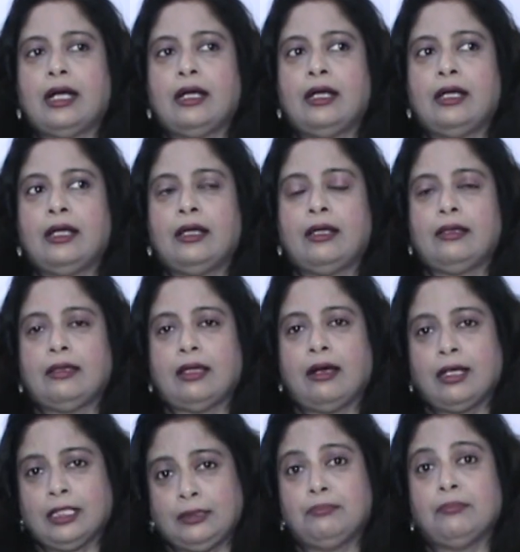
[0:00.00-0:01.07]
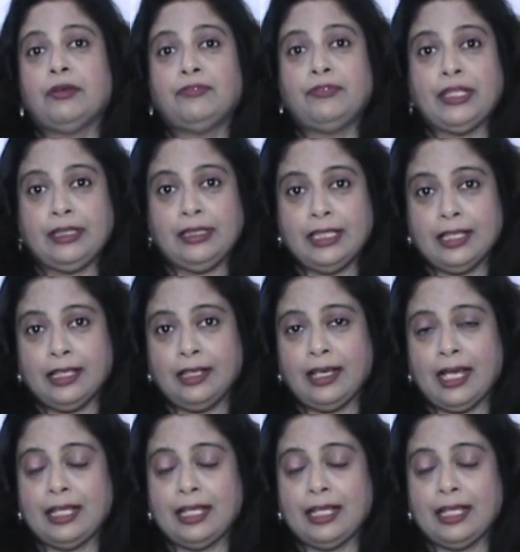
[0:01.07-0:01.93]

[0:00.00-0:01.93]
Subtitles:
Atma Vidya